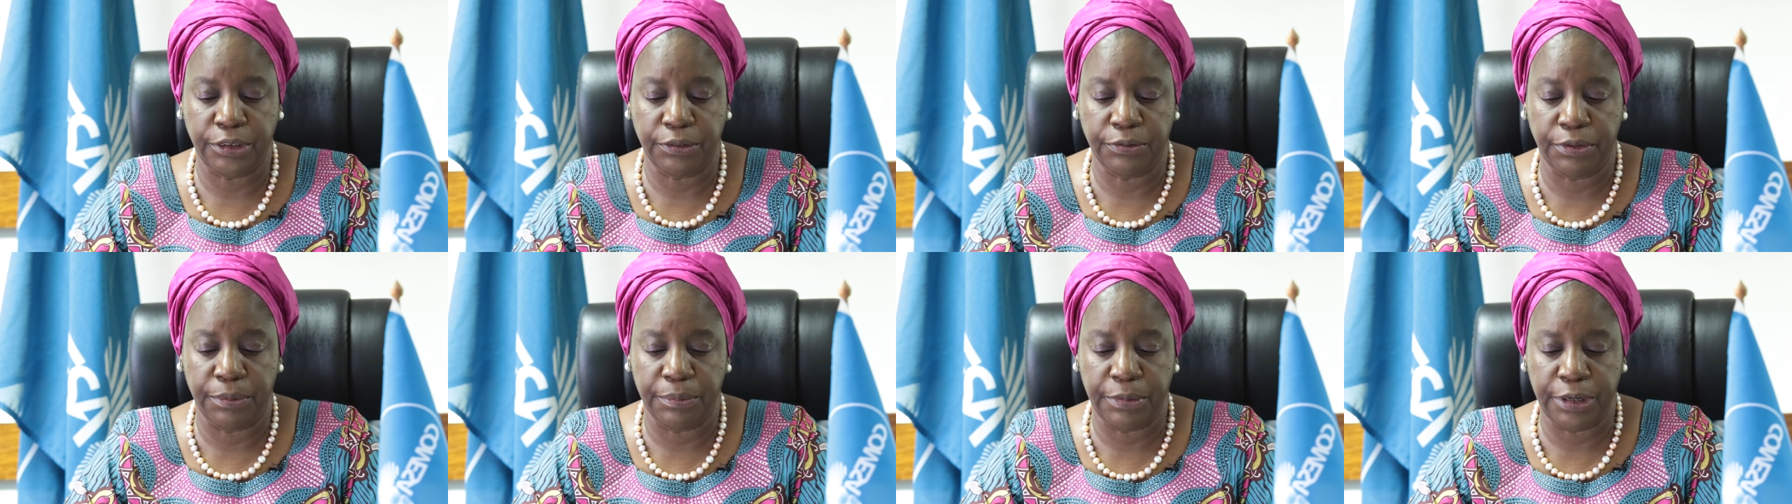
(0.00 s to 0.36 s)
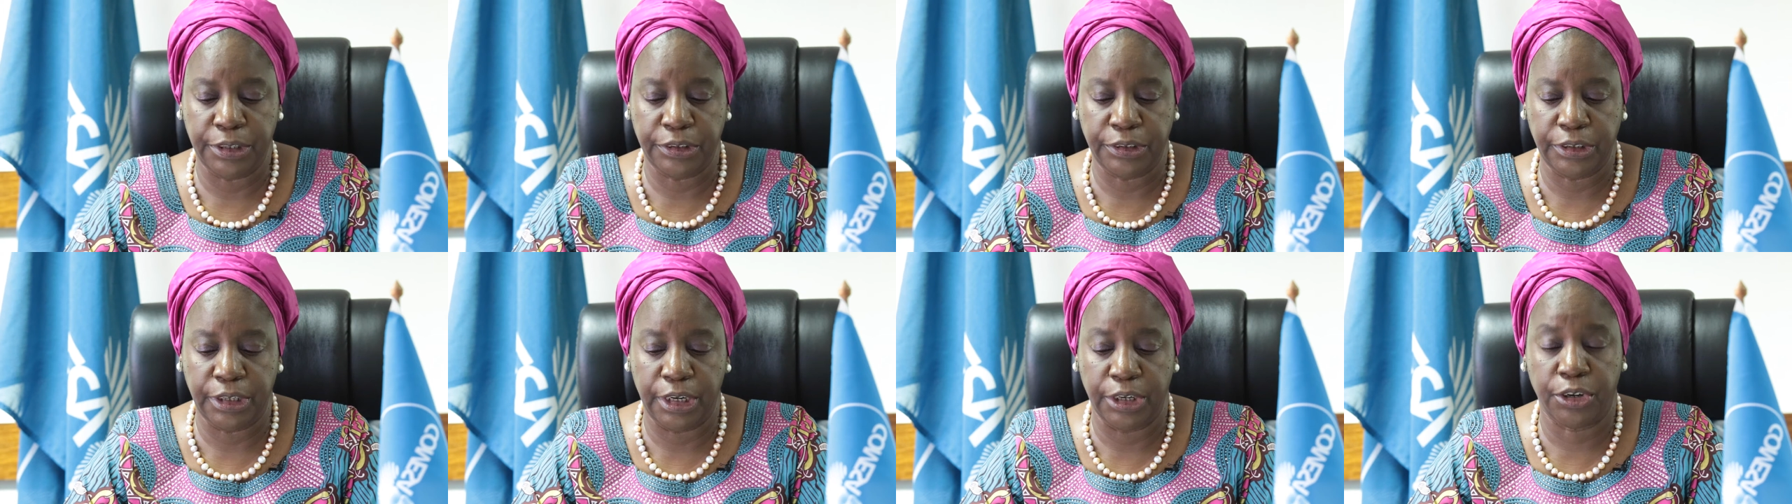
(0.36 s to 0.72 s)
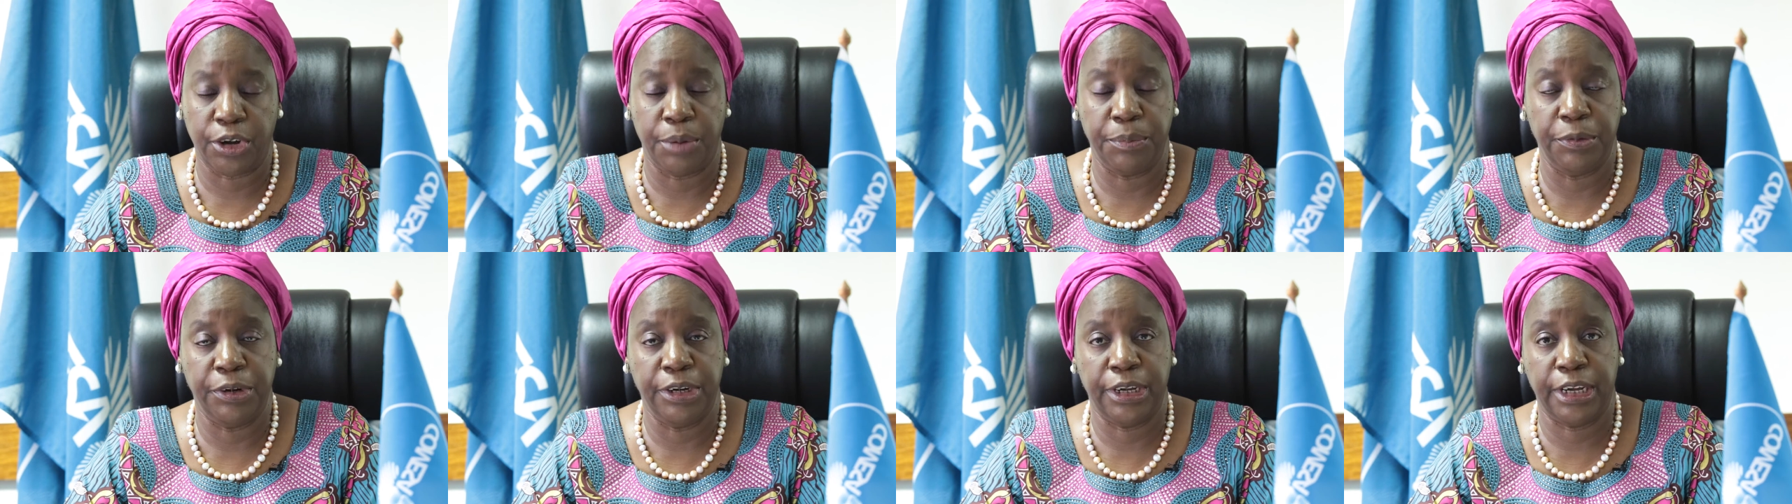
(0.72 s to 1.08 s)
information and
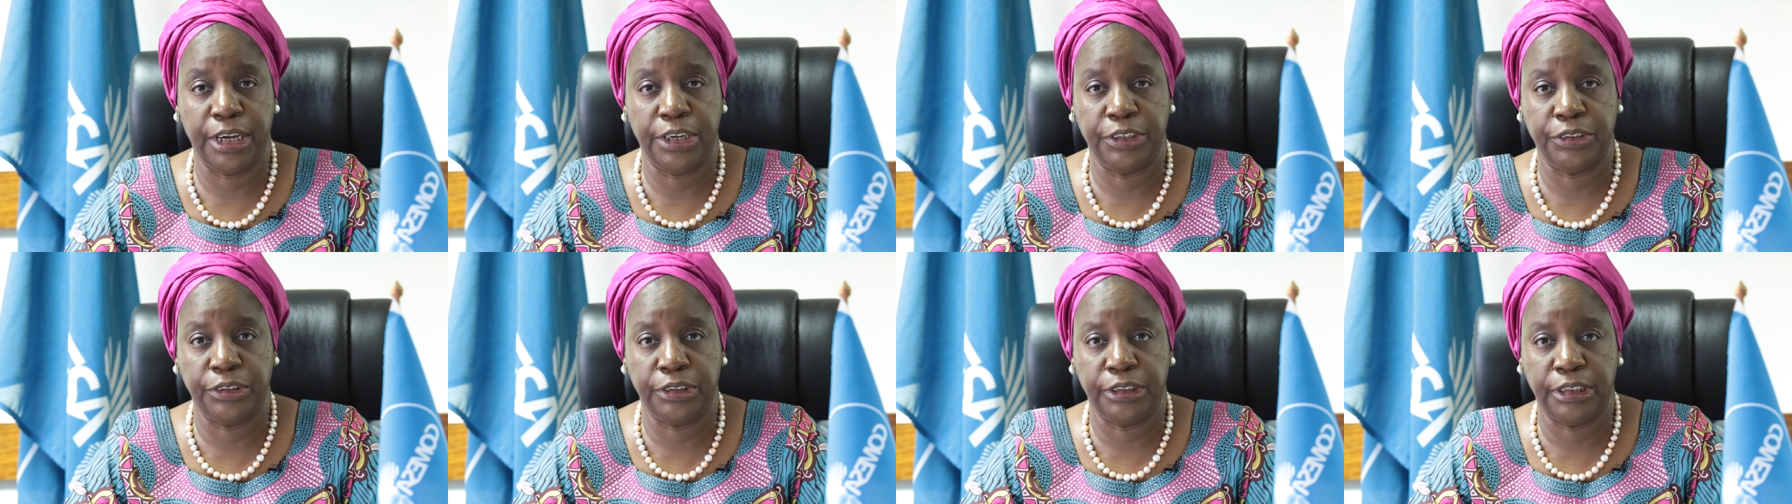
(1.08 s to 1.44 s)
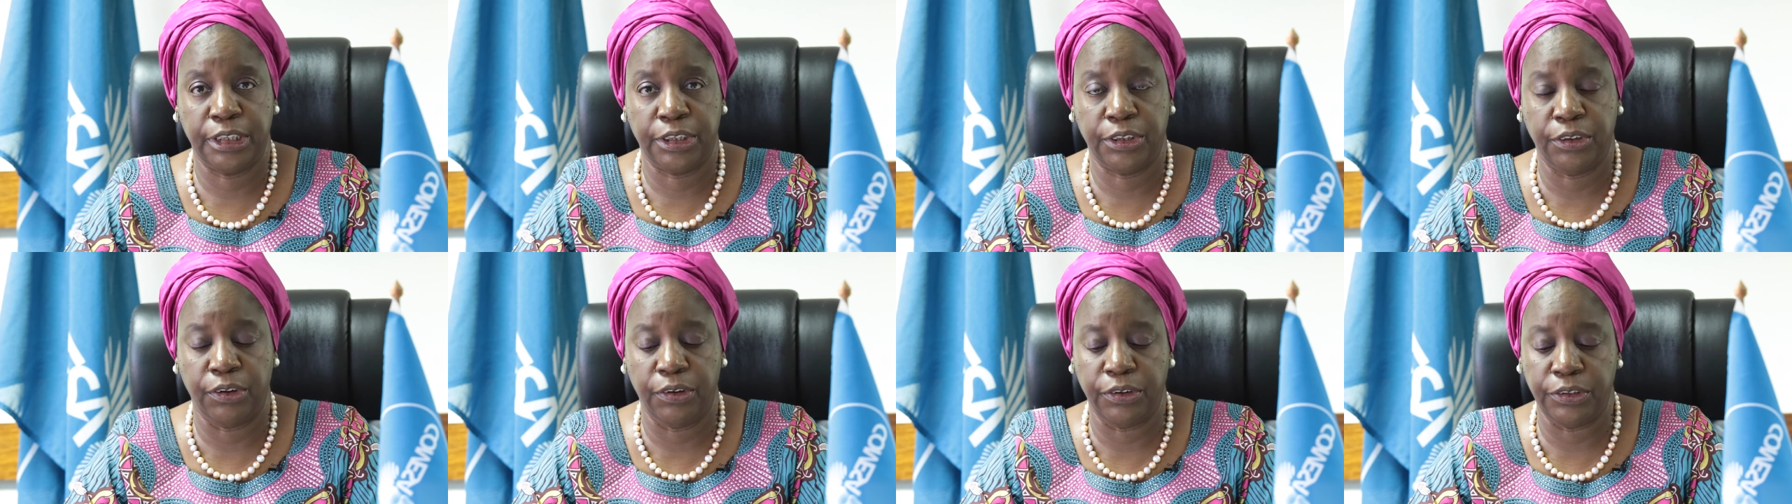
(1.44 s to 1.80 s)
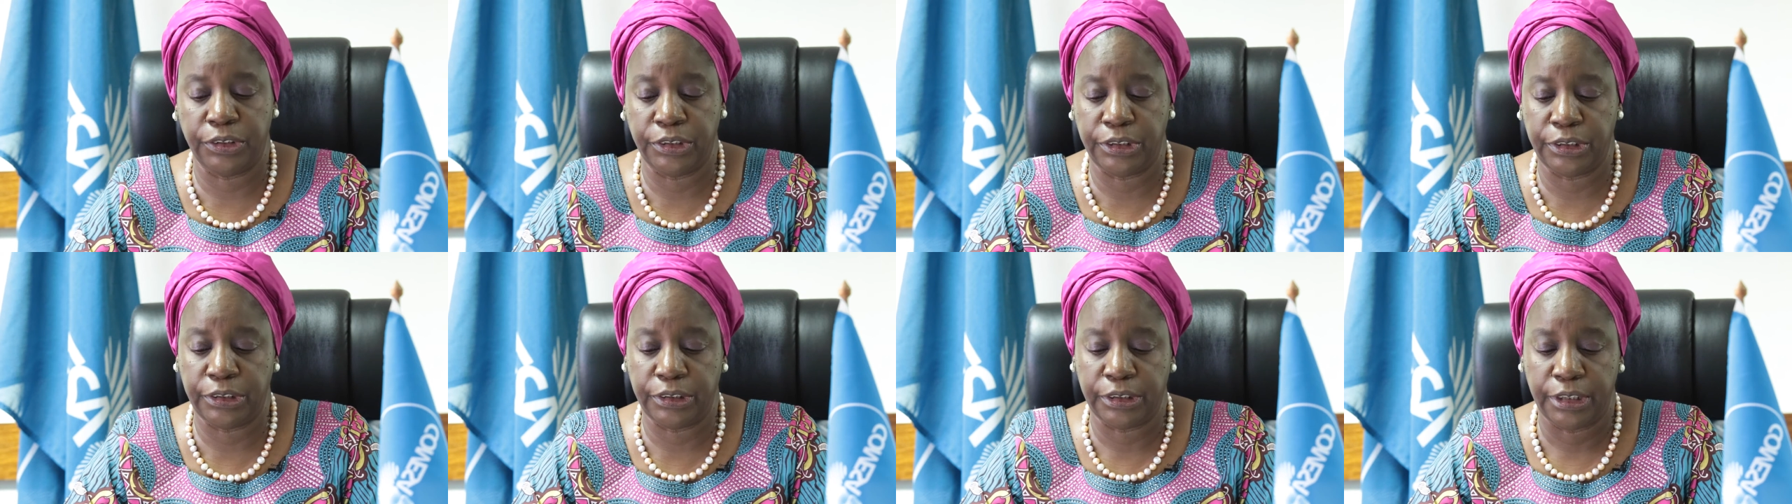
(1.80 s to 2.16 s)
communication
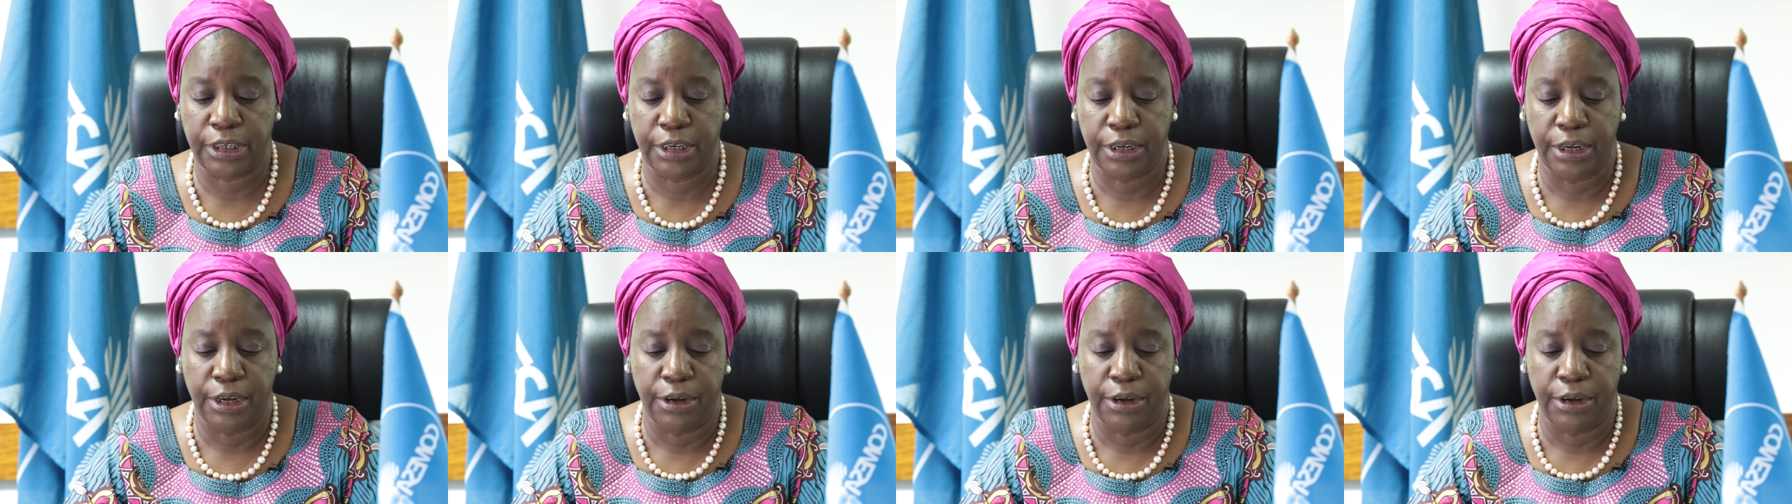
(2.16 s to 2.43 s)
technologies